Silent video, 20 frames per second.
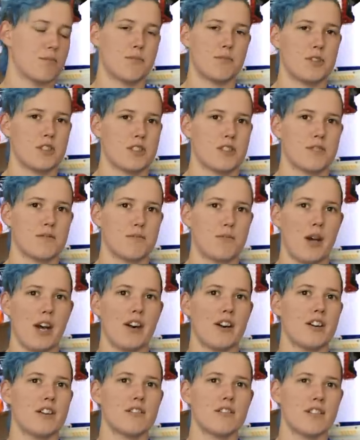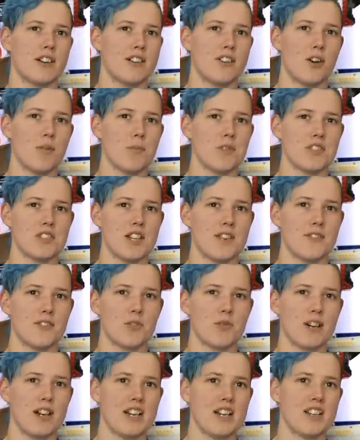just better in almost
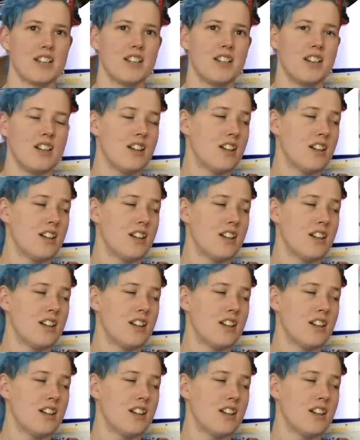every way.